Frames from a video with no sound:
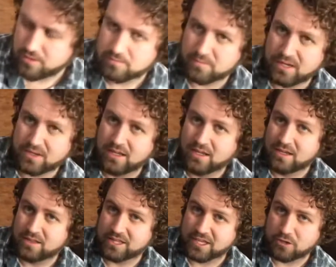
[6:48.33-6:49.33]
But
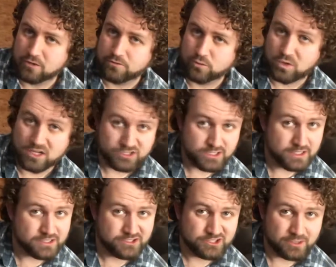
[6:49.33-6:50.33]
thank you all for watching,
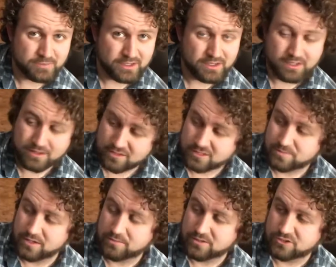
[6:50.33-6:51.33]
ladies and gentlemen. This has
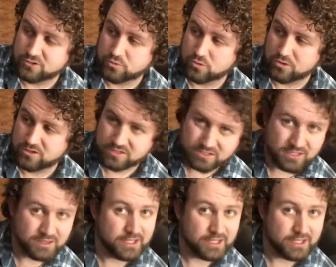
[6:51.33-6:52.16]
been Mr. Schwartz.